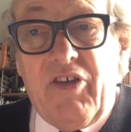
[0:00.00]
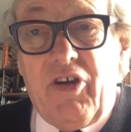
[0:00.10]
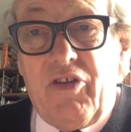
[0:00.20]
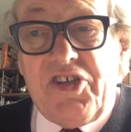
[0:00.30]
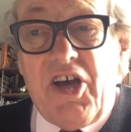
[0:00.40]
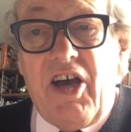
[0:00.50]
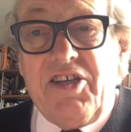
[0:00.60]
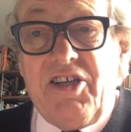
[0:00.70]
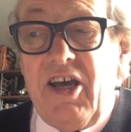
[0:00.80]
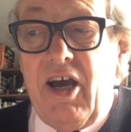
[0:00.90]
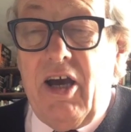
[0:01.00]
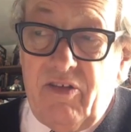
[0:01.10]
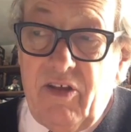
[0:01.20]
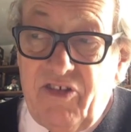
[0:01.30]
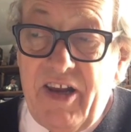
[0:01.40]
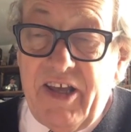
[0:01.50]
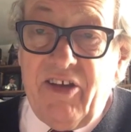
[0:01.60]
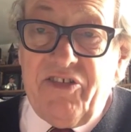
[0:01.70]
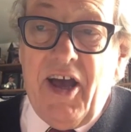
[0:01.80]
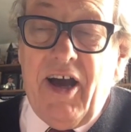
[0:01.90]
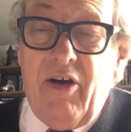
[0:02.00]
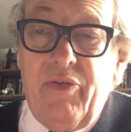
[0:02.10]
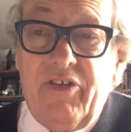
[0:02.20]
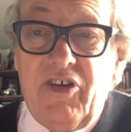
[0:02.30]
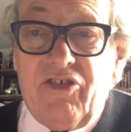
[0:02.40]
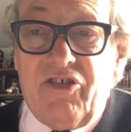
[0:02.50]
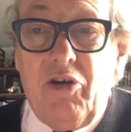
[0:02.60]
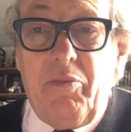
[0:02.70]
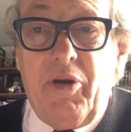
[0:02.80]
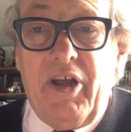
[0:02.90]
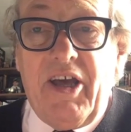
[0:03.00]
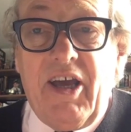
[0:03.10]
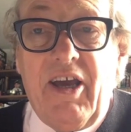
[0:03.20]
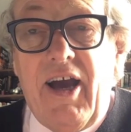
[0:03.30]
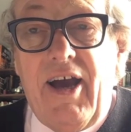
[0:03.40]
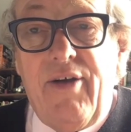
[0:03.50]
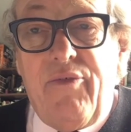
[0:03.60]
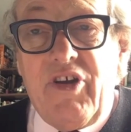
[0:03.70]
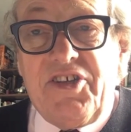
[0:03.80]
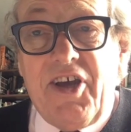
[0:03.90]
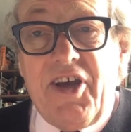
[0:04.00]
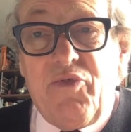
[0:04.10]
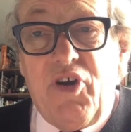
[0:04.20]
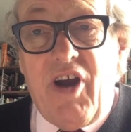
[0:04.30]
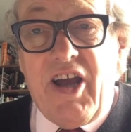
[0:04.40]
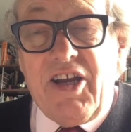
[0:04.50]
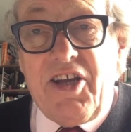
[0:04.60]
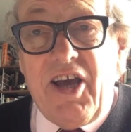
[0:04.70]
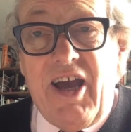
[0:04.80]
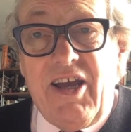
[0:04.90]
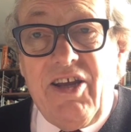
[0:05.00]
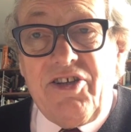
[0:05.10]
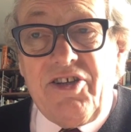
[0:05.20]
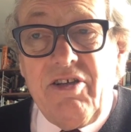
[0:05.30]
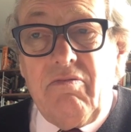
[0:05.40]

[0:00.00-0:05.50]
So this idea, they're telling us now that it's doubling every 7 or 8 days.